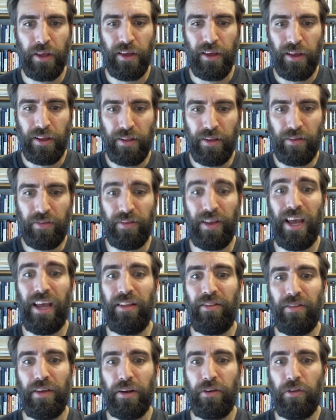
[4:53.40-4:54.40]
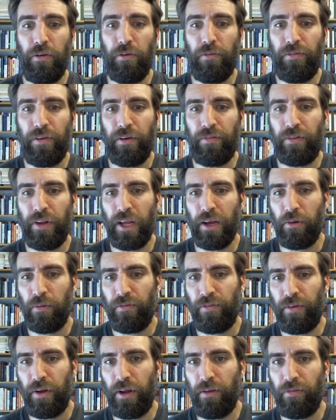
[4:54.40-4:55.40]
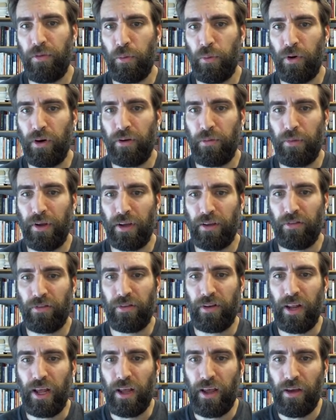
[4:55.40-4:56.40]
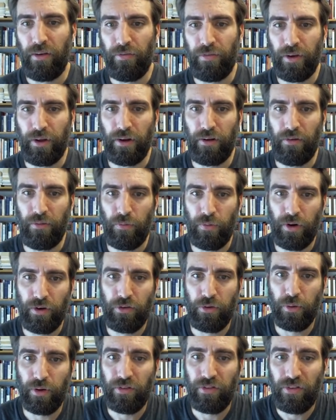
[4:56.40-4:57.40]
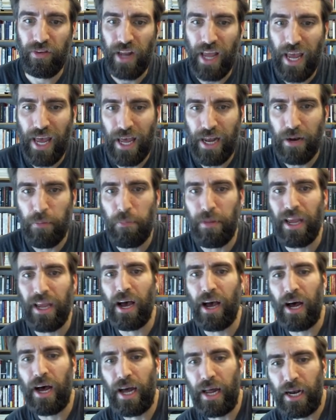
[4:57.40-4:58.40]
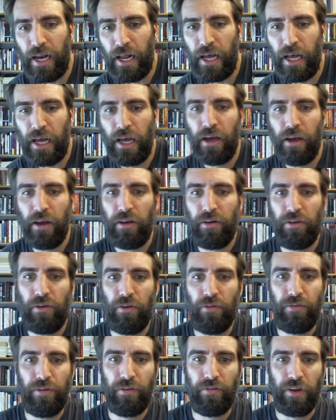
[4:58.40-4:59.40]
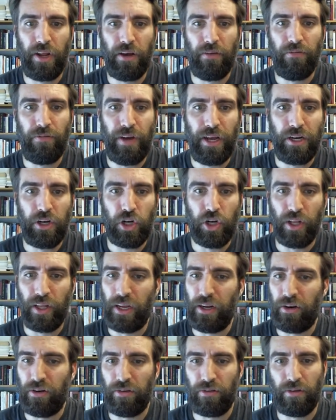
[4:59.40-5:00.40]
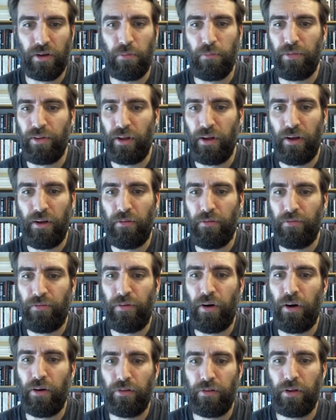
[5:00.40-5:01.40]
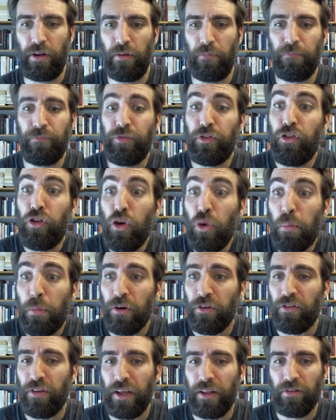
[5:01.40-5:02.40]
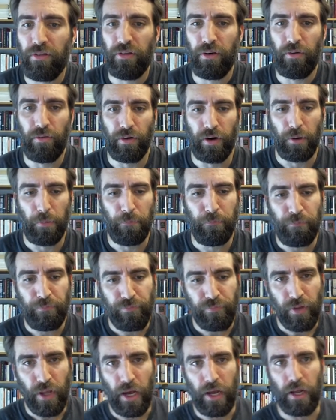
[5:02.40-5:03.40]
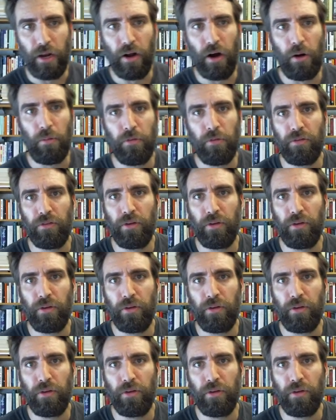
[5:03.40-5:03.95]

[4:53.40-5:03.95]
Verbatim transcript: This ends at 250. If, if it were to be extend, if it were to extend beyond 250, eventually it just complete it falls to 2% silver and almost